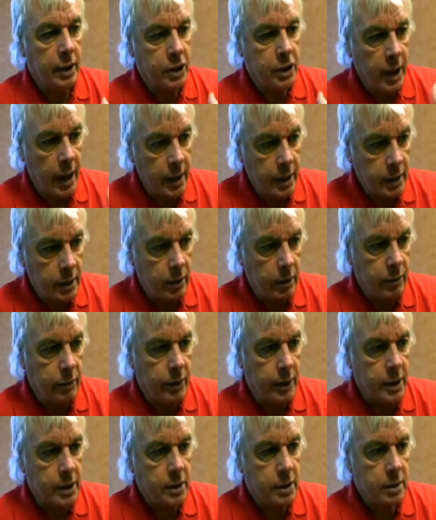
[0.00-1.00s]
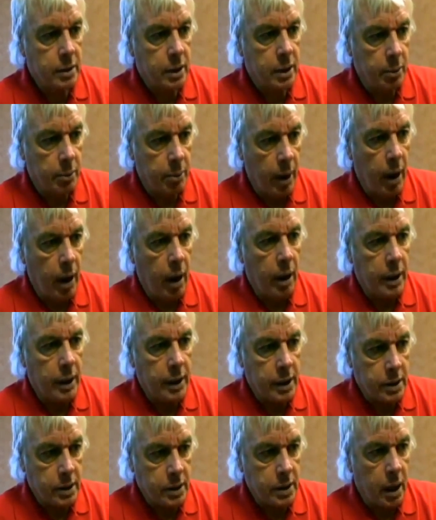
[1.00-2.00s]
agenda of this cabal
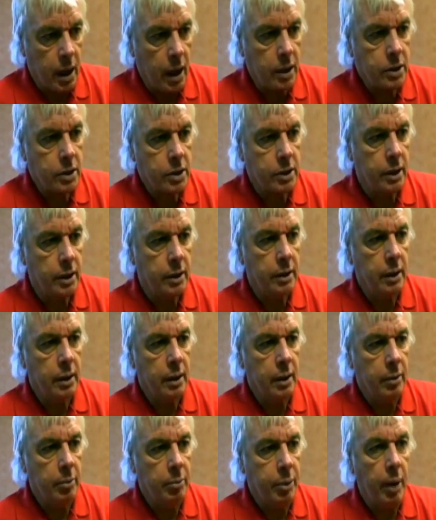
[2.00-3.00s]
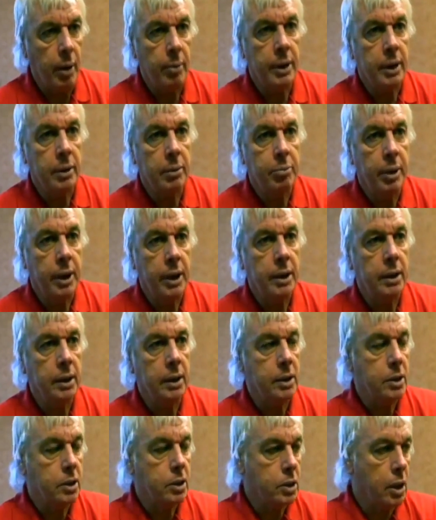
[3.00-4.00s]
is such that public
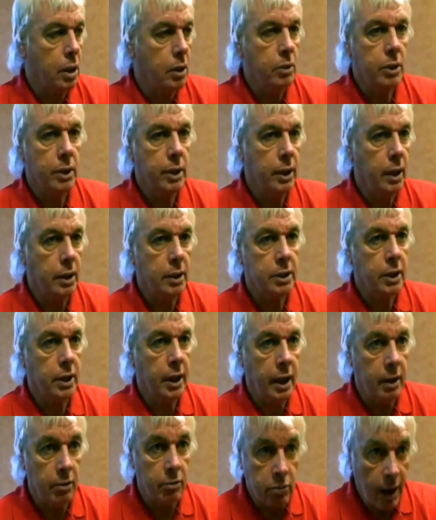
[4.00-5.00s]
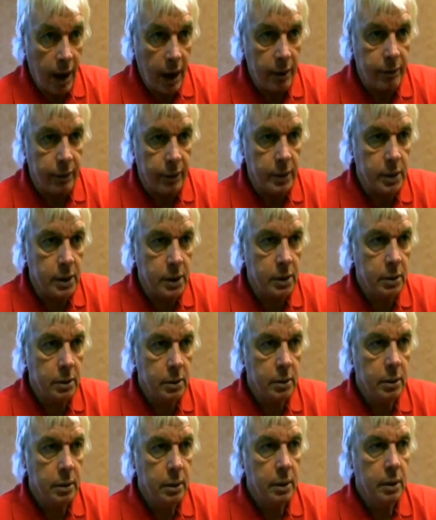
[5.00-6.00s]
opinion is totally and utterly irrelevant.
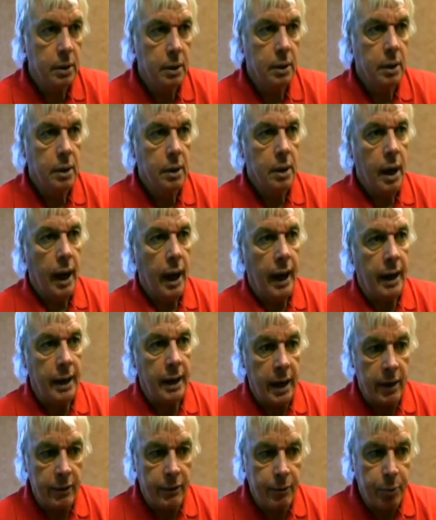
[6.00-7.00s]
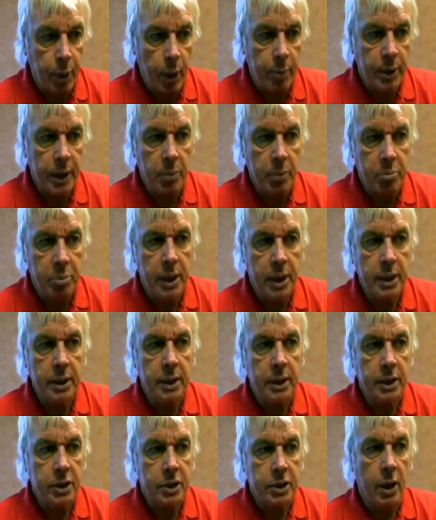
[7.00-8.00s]
And if public
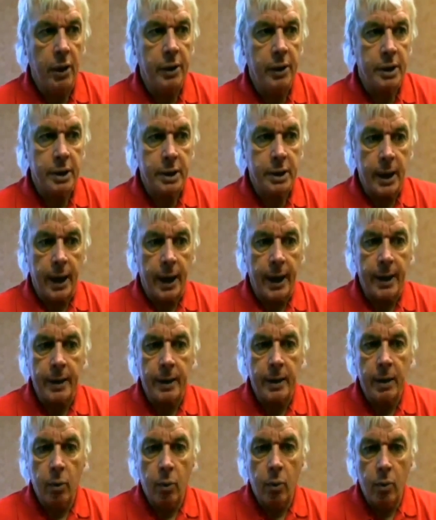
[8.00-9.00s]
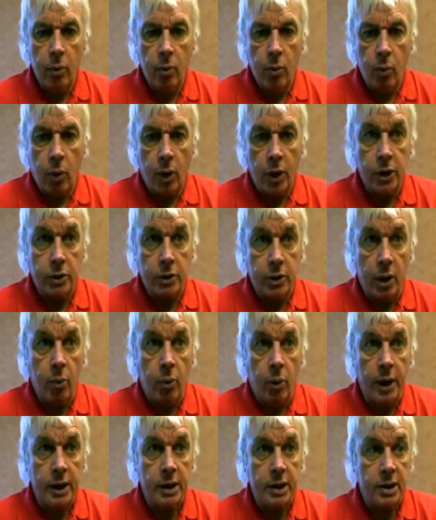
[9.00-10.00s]
opinion is going to say what you
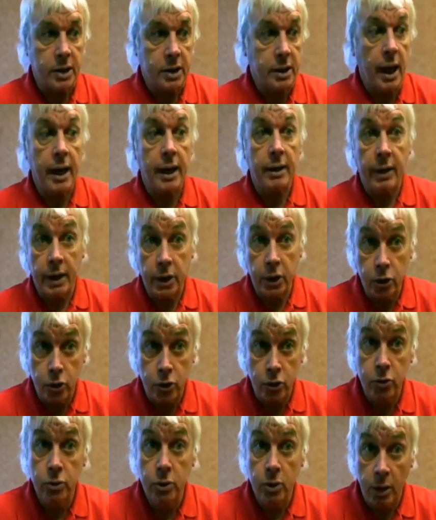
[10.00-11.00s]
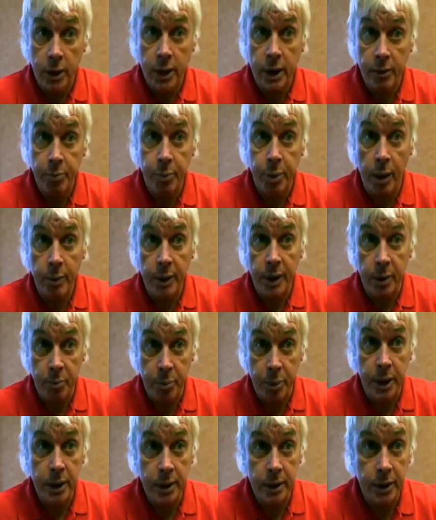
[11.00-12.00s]
don't want it to say, then you do not give public
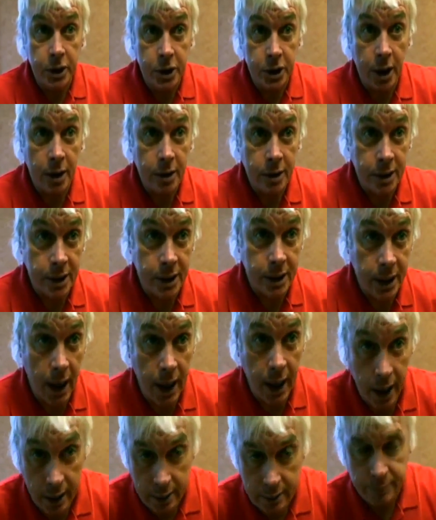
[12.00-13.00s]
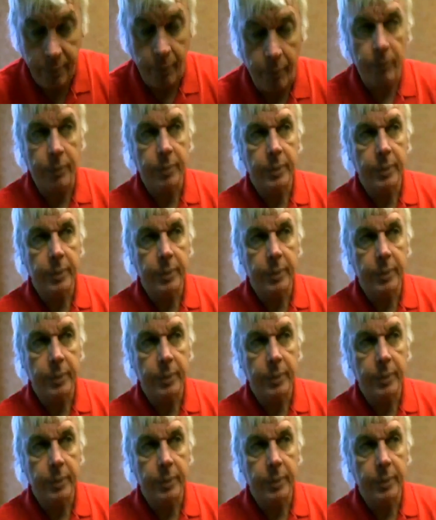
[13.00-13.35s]
opinion the chance to say it.